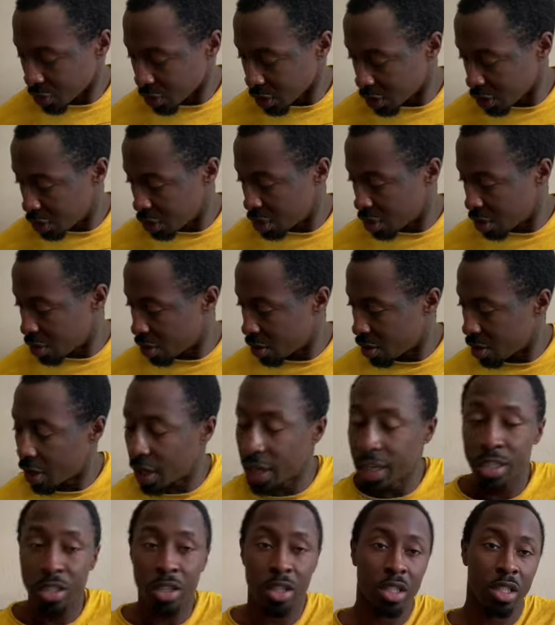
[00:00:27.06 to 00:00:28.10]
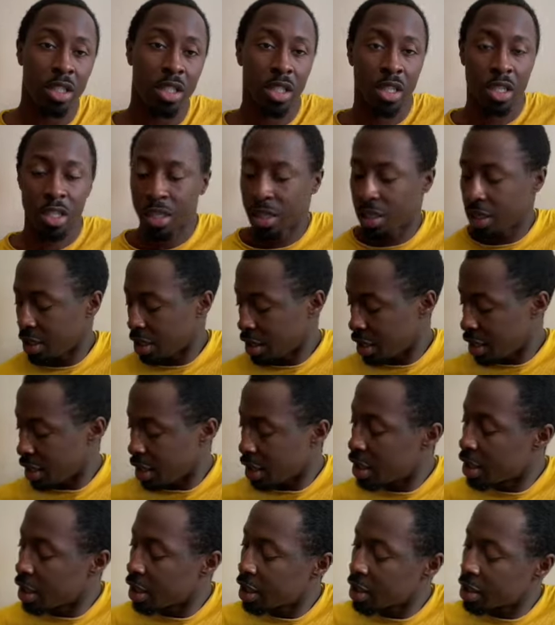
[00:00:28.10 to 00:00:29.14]
So, as y'all seen,
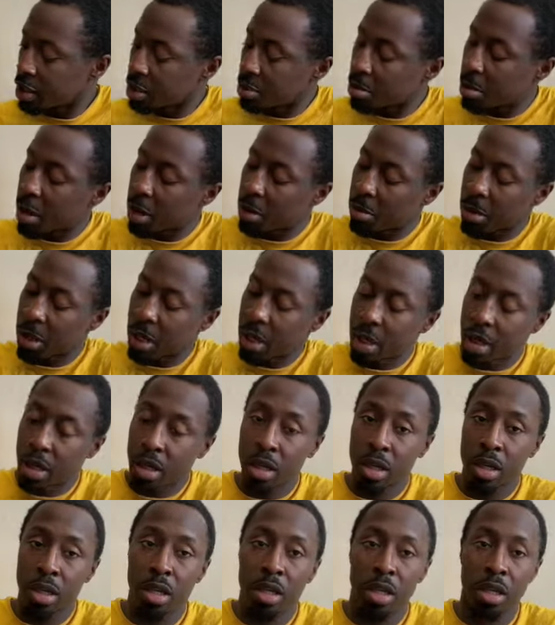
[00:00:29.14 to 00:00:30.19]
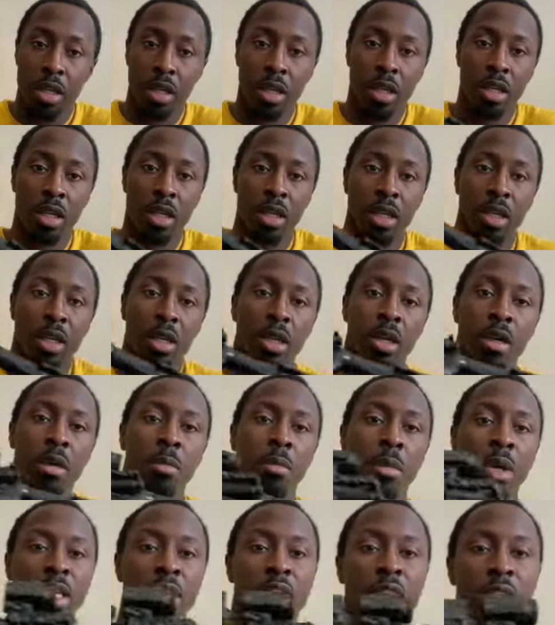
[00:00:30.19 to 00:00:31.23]
it's about my
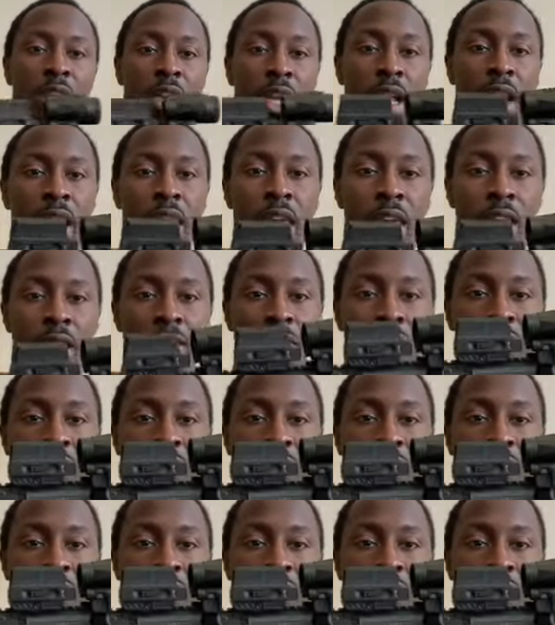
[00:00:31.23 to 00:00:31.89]
10.5,